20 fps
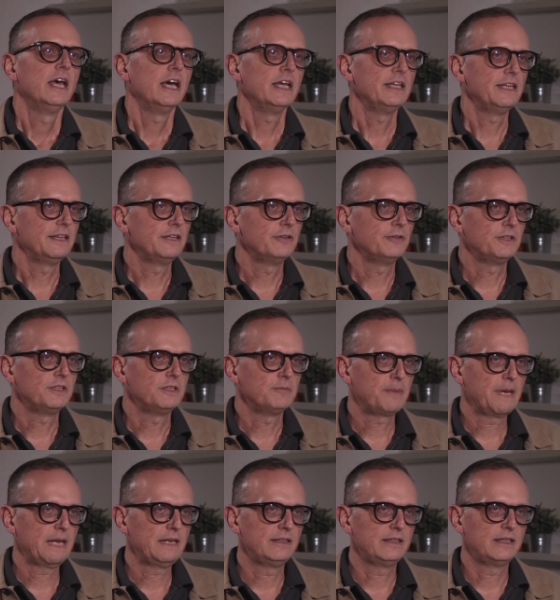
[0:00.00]
And then there are the
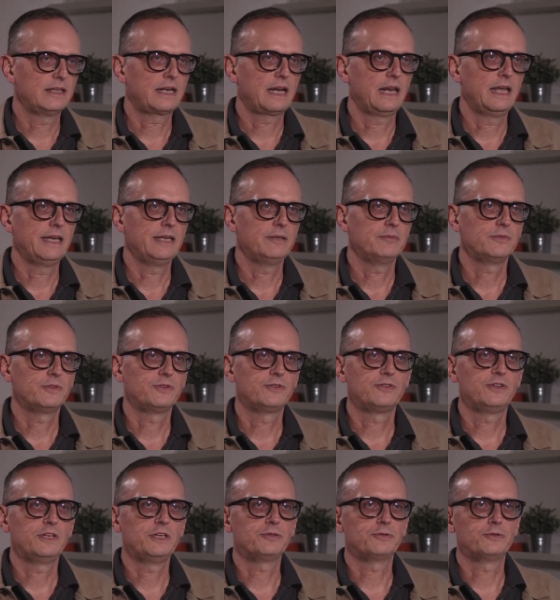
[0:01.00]
dependent claims.
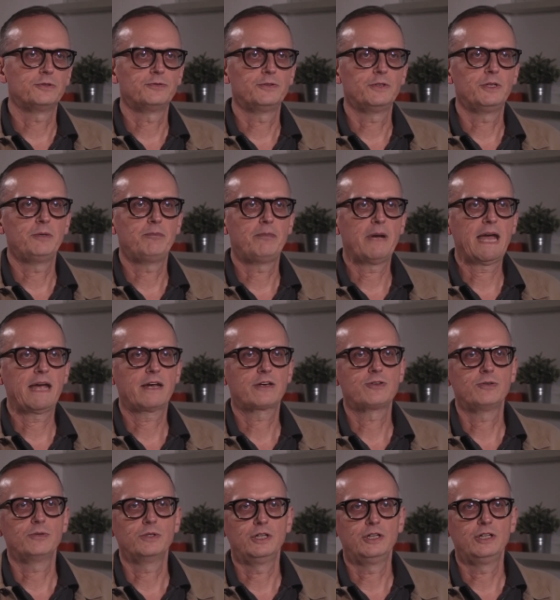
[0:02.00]
These refer back
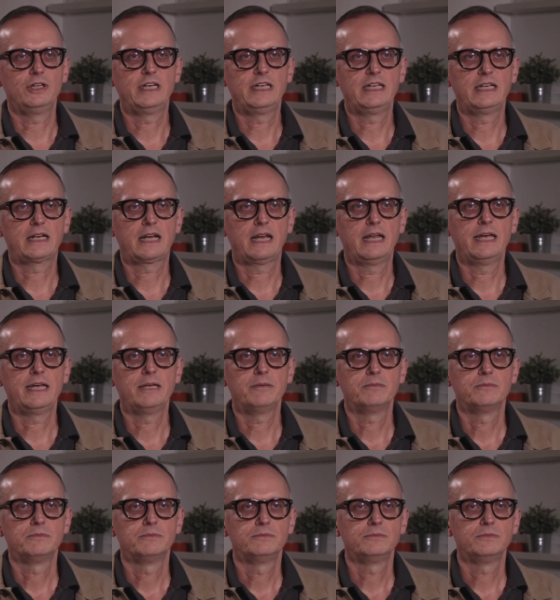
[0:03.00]
to an earlier
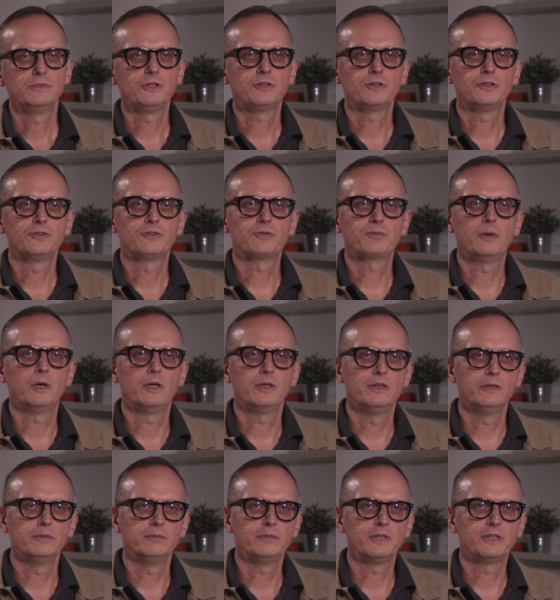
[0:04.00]
claim. You can spot
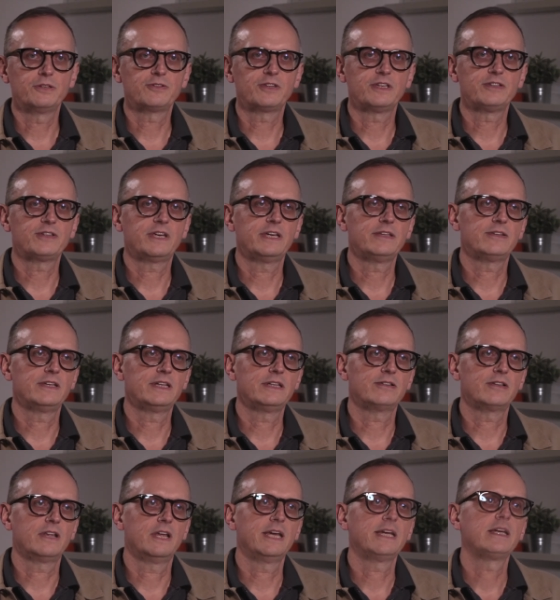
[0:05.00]
them because they say
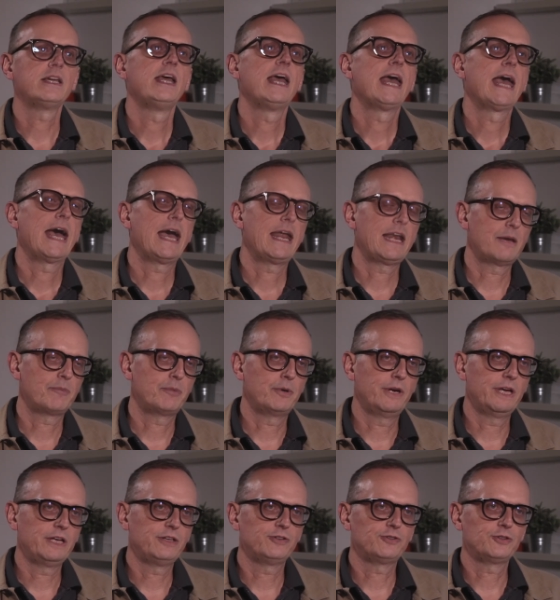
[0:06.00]
things like an
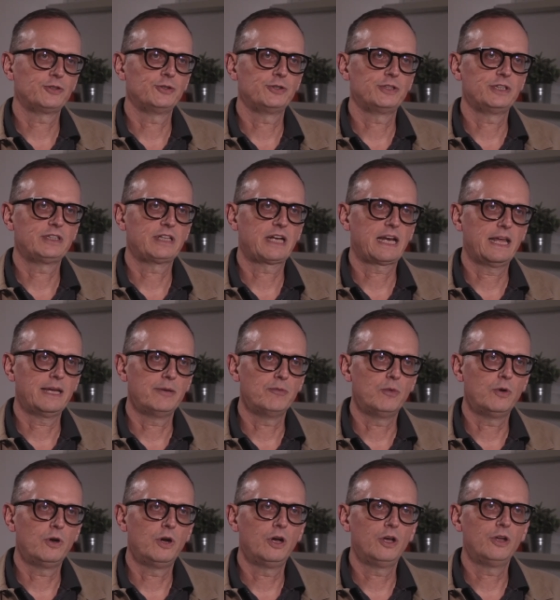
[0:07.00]
apparatus according to claim
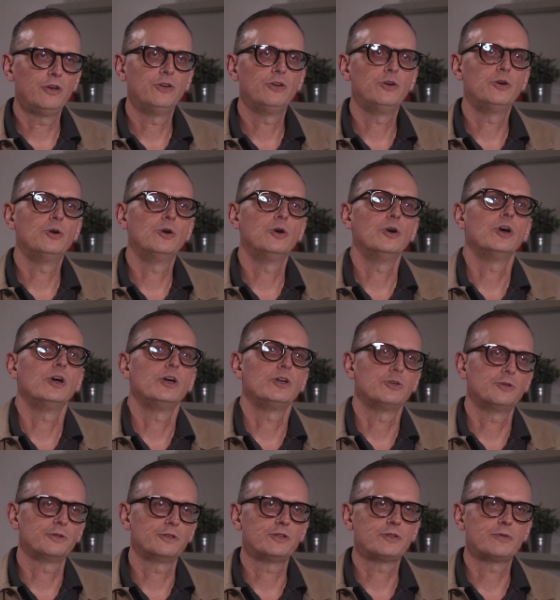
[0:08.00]
1 or
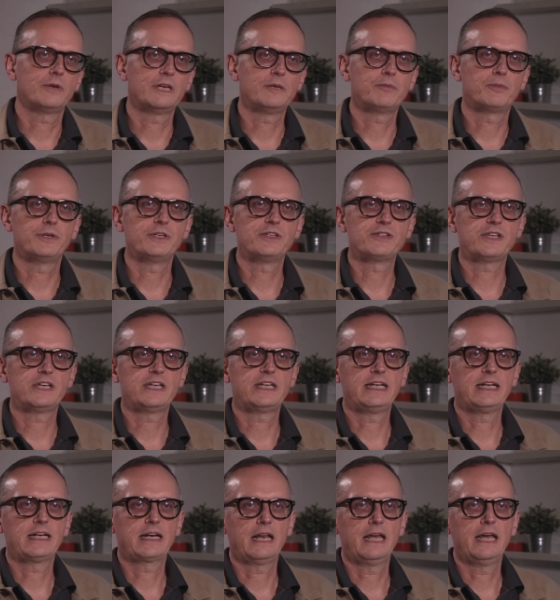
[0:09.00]
according to any
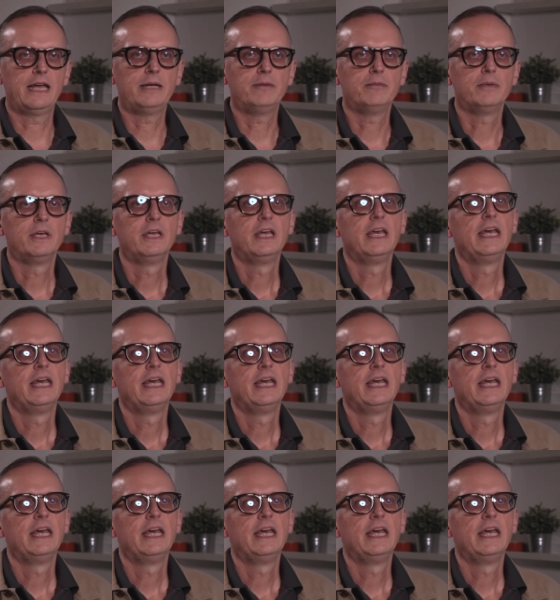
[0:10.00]
preceding claim.